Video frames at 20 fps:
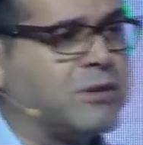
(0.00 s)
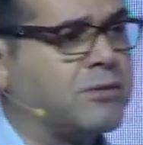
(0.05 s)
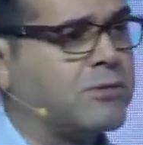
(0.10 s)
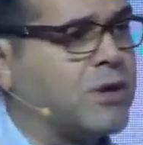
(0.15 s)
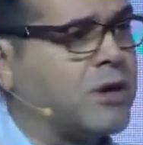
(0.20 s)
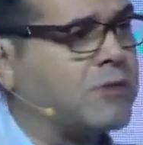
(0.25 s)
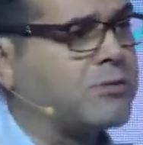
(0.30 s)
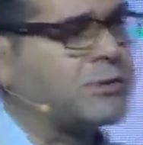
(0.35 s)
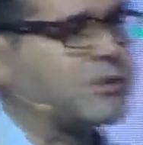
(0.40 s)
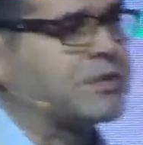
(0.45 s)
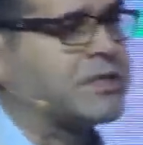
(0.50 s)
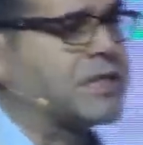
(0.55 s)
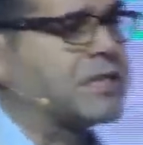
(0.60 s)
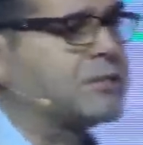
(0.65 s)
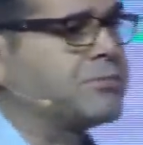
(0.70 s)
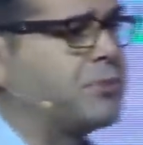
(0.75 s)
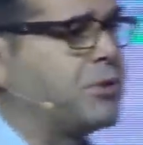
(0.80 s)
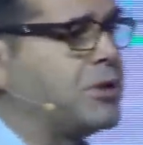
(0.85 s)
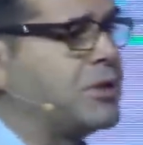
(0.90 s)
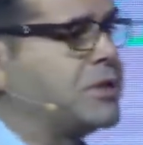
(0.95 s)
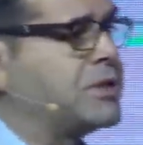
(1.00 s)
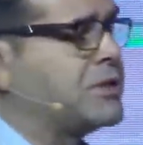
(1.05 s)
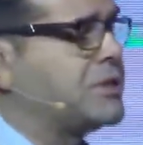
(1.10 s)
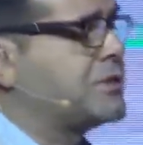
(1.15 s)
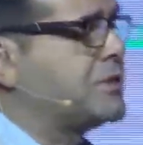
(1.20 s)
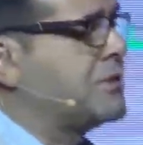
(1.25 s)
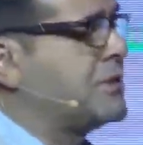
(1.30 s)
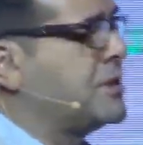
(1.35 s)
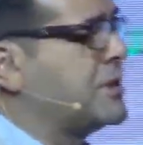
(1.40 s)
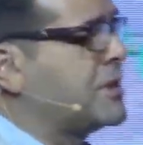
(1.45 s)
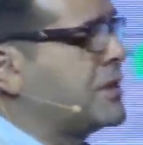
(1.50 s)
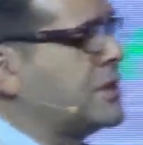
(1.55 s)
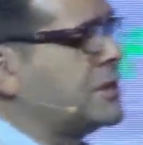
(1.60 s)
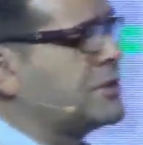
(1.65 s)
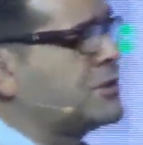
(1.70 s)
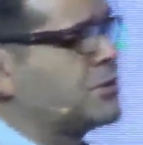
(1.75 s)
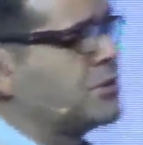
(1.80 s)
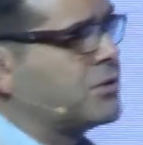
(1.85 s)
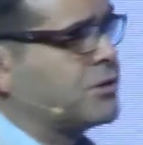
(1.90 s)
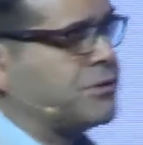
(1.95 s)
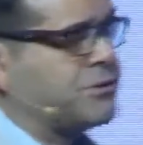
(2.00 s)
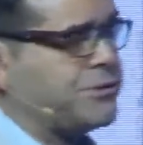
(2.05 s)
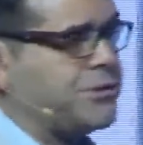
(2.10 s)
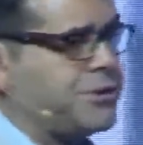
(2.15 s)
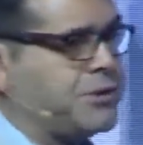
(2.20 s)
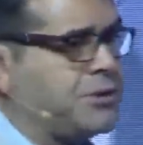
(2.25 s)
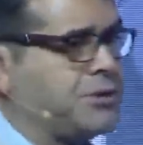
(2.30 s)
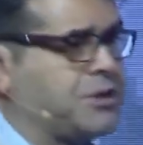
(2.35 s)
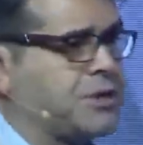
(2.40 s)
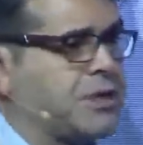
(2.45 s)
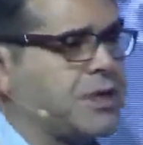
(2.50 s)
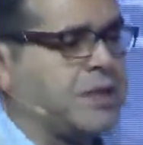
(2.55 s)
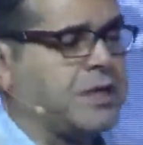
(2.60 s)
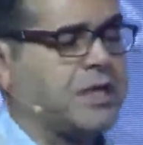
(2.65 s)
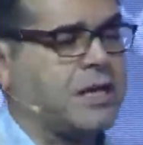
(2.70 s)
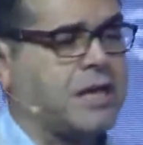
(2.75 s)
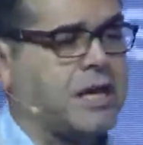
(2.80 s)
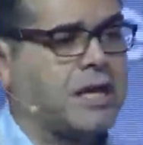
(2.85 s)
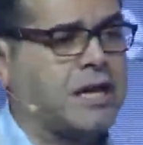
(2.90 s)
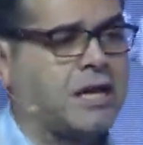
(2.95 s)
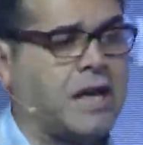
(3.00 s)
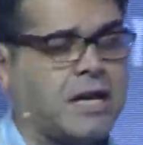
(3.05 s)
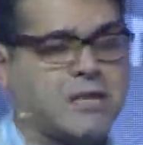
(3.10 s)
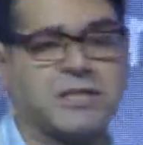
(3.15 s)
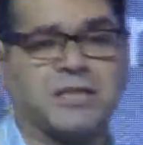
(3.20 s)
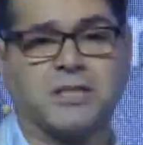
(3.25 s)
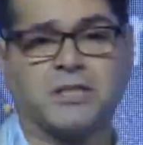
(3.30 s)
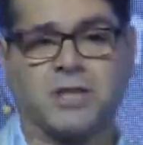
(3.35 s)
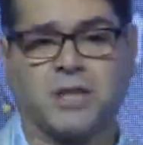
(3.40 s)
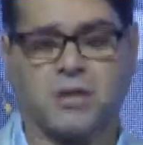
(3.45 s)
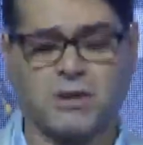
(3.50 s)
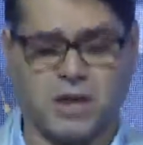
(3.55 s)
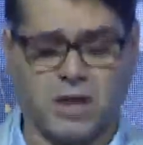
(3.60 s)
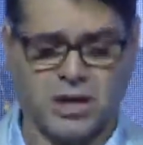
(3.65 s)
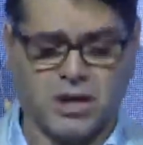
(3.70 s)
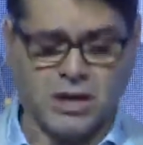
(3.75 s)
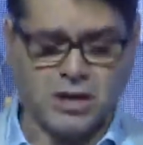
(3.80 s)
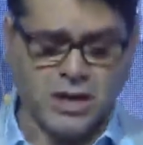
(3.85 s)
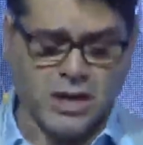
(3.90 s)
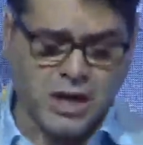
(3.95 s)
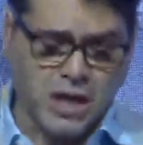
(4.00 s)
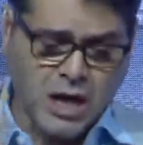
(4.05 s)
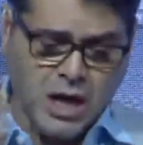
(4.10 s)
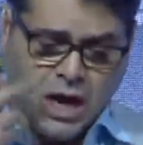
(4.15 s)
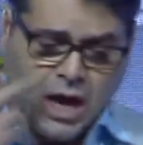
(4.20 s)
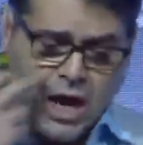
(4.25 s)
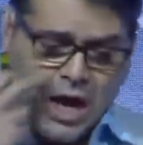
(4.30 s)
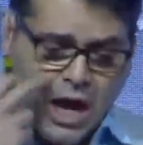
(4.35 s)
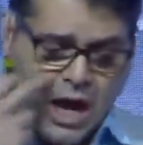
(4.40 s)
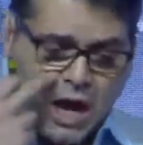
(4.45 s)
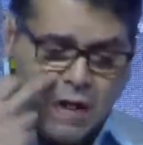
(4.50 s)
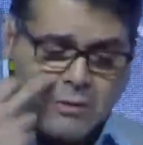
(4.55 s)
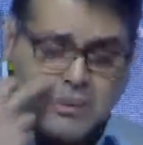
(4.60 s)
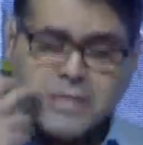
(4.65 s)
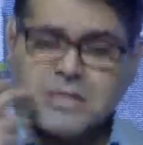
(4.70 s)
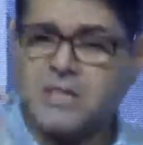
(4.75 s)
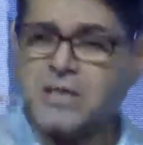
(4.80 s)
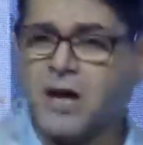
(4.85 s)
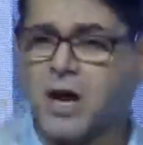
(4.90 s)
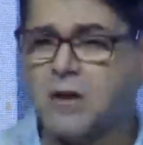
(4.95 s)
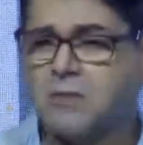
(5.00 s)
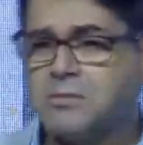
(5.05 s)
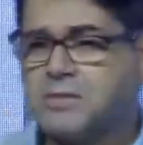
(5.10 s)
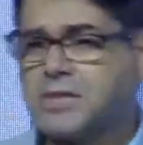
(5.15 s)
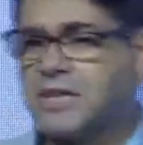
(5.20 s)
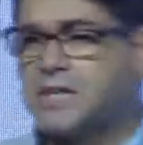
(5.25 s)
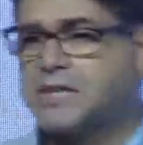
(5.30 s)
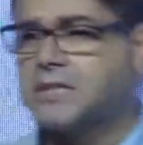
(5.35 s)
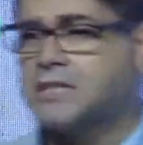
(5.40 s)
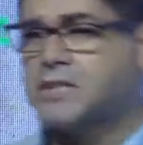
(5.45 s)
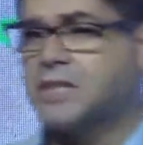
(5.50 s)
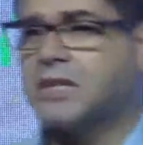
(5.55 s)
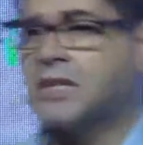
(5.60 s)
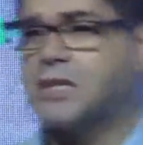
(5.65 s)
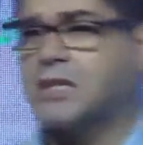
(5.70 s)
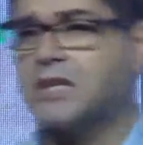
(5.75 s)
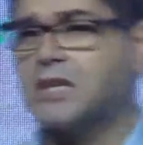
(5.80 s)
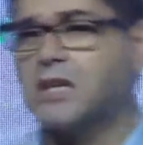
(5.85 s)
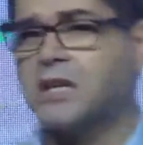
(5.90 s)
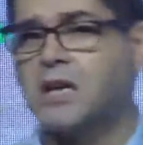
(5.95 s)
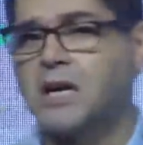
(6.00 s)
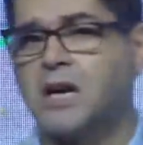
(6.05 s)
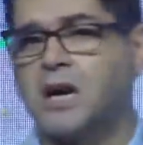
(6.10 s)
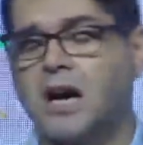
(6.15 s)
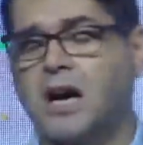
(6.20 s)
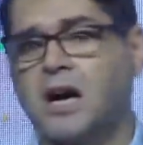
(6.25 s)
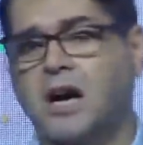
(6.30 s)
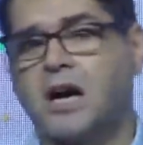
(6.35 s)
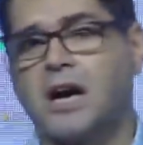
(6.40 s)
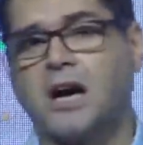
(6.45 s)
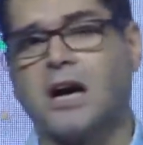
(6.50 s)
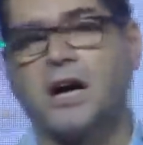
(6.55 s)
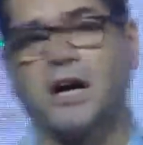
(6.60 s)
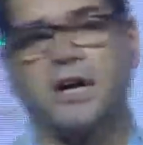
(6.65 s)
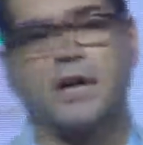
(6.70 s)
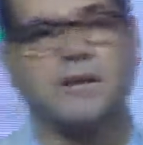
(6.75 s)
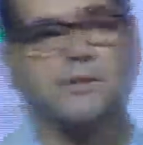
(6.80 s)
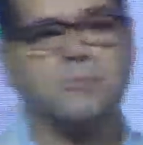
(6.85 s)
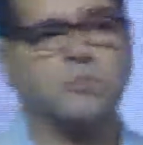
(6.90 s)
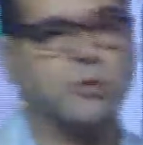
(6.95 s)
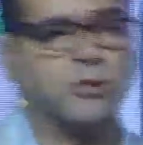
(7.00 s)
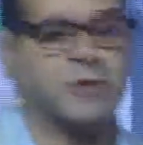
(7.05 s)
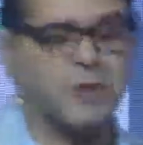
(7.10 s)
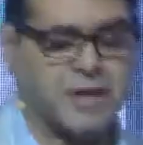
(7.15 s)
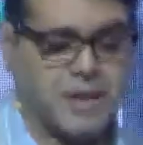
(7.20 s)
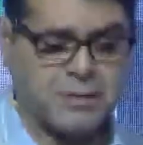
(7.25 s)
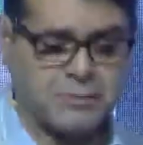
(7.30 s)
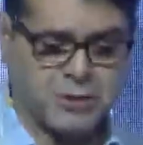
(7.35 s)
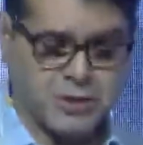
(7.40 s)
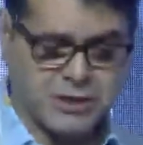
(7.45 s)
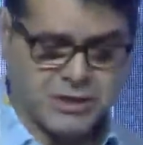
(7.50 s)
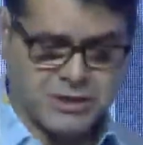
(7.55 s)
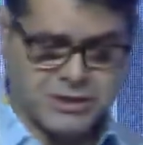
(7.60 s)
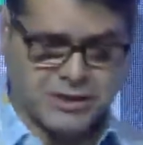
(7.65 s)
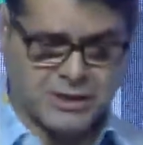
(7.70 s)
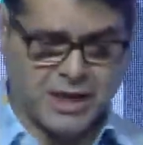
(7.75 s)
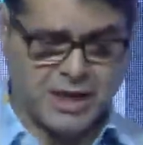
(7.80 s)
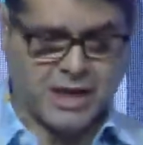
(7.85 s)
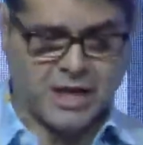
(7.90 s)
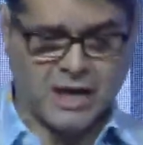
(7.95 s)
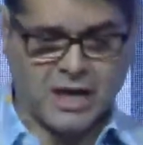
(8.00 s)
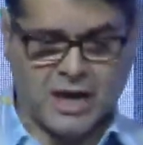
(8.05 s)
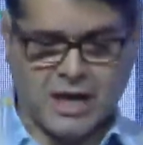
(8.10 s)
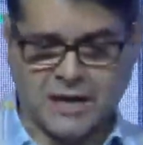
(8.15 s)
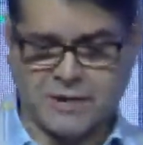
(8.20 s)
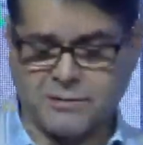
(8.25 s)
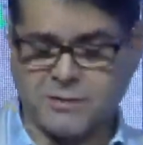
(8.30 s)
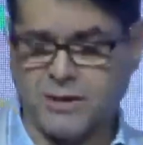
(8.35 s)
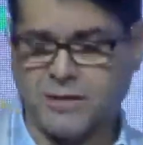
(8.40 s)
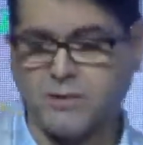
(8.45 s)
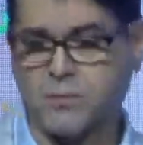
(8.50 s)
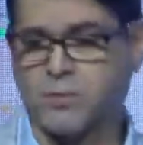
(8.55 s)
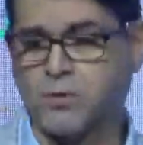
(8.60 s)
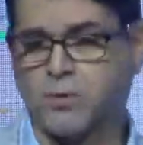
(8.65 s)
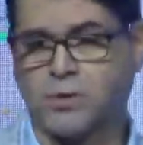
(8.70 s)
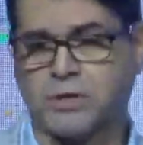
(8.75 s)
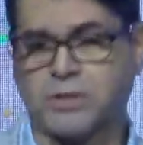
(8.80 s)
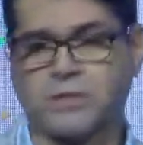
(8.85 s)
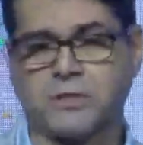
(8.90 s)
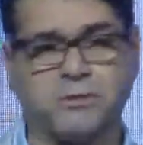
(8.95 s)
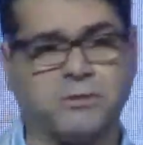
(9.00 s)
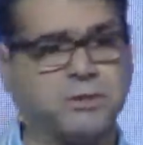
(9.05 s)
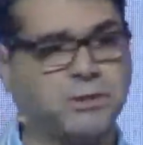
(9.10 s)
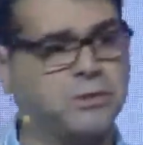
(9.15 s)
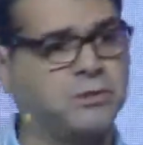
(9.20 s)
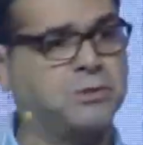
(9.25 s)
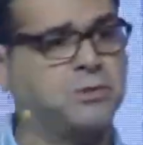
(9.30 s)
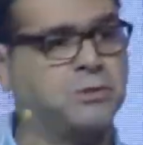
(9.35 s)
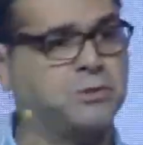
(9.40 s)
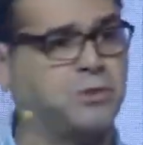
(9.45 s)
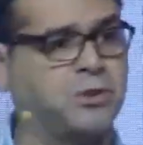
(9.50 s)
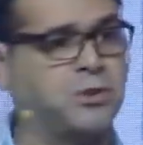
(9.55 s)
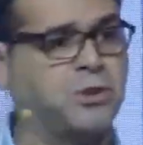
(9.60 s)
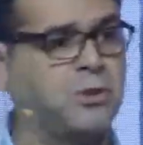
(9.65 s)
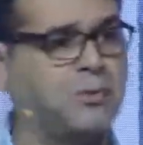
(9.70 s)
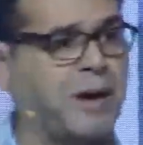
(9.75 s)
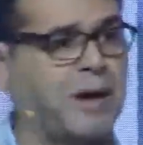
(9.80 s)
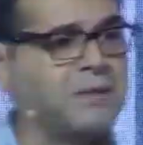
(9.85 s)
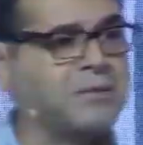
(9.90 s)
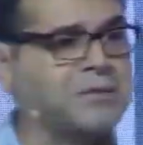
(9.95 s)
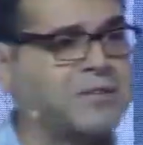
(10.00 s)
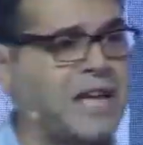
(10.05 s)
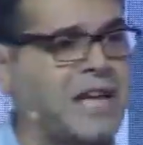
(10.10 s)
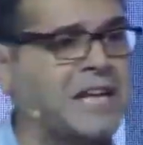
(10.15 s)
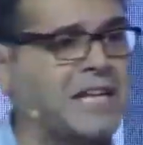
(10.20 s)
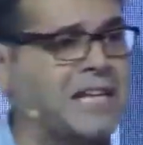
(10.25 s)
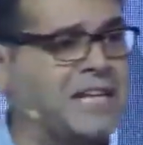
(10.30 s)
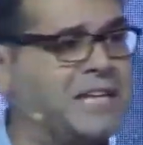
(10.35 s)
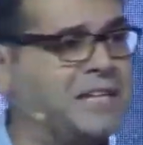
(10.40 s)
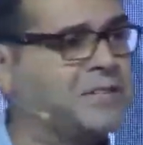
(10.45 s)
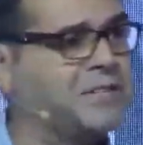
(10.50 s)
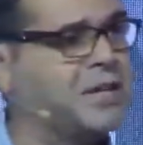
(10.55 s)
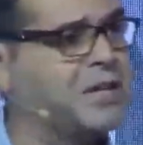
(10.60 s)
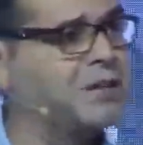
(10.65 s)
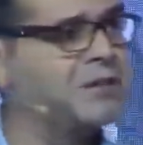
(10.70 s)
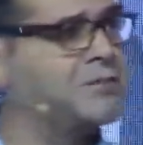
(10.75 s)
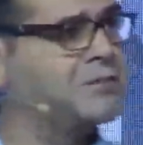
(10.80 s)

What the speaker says: work for Centrepoint, doing the store of the future, actually in Doha. We did Home Center in Mall of the Emirates. And if you ever walked into a Do store about 10 years ago,